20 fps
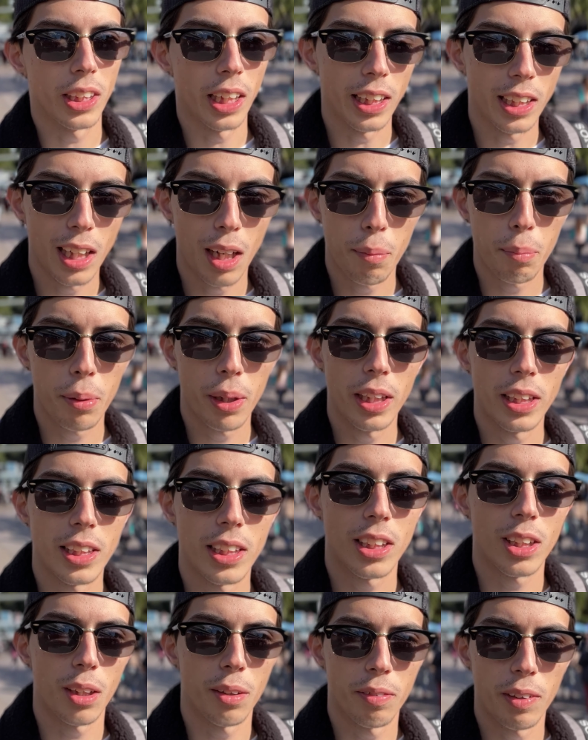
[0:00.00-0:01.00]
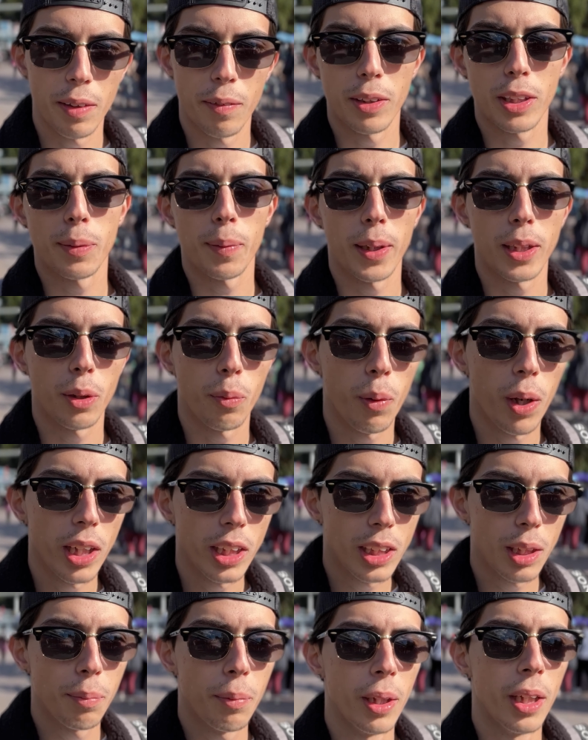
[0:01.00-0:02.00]
daytime parades, it's our favorite spot to watch
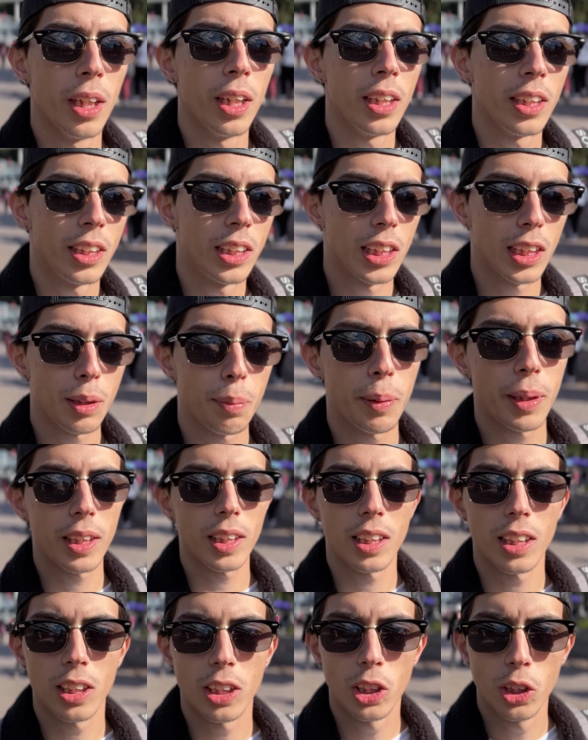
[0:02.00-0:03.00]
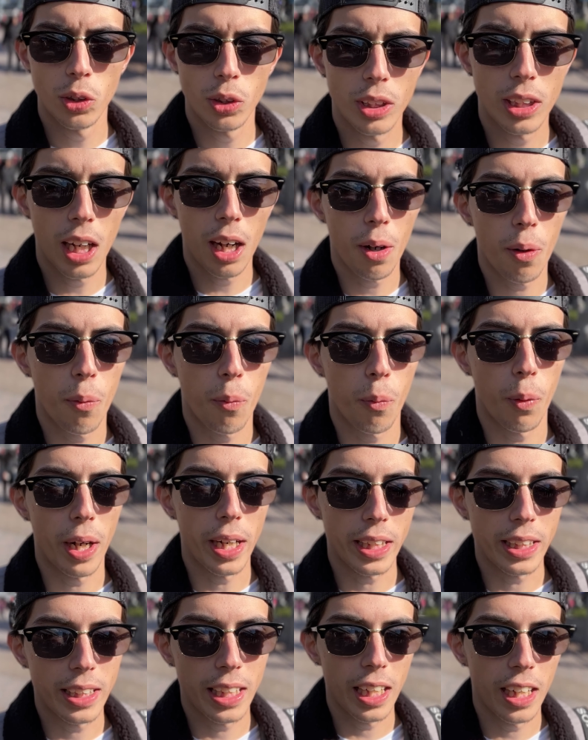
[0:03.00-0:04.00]
them just because it shoots out
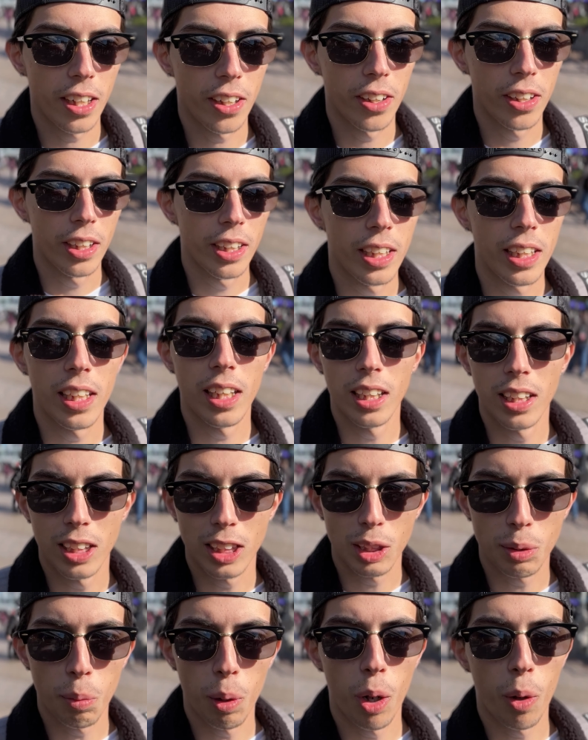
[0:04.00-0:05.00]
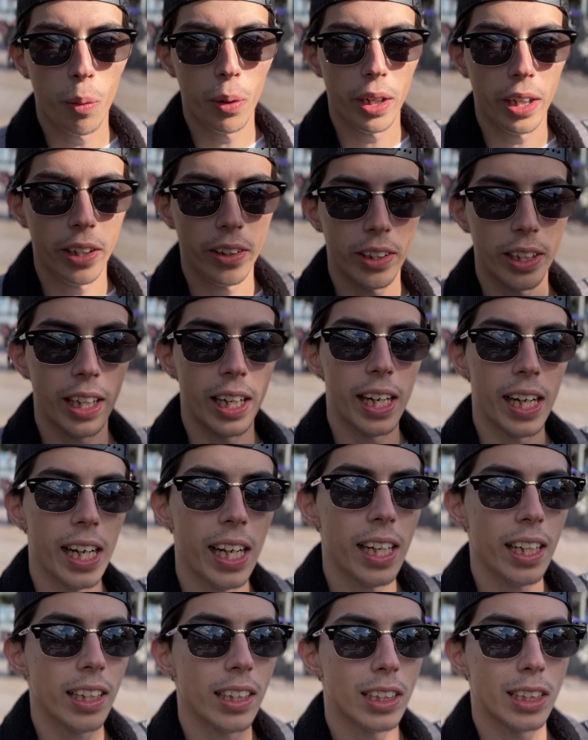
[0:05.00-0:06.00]
right there in the small world area
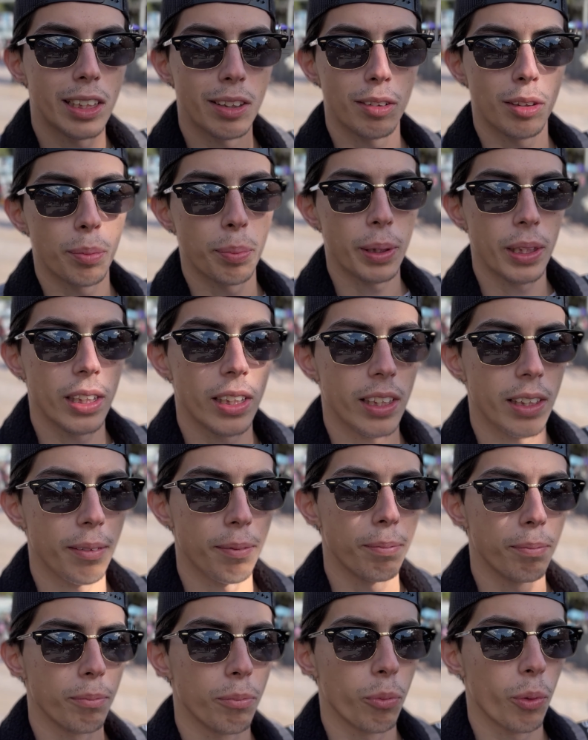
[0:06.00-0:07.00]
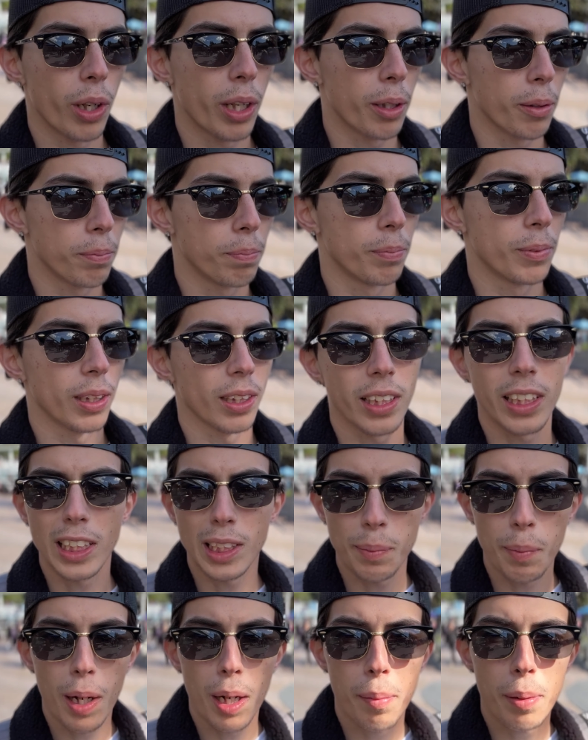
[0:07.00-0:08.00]
and it seems to be the, where the least
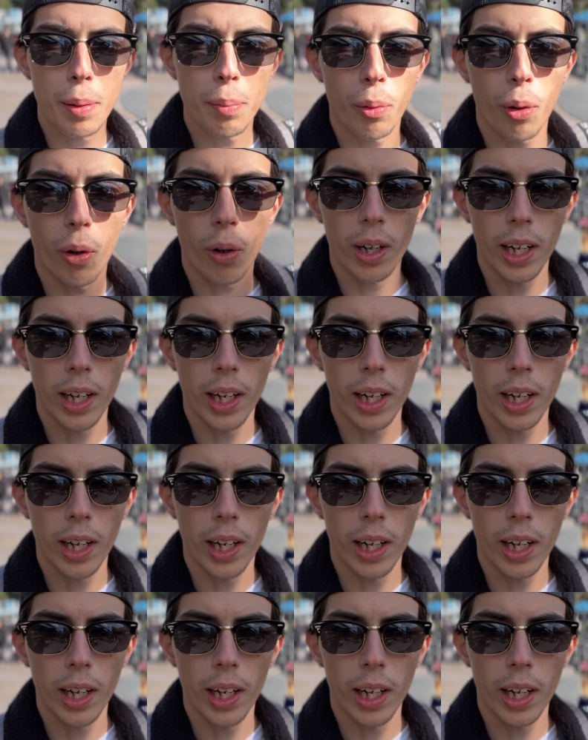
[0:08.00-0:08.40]
amount of people are